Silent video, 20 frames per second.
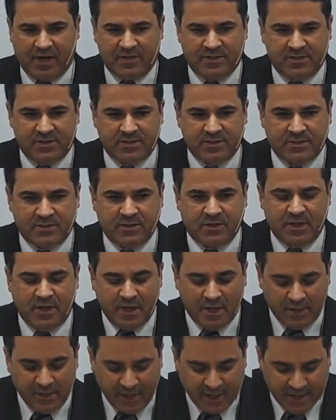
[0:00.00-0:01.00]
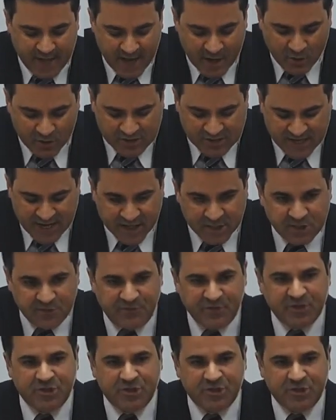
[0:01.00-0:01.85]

no one can is able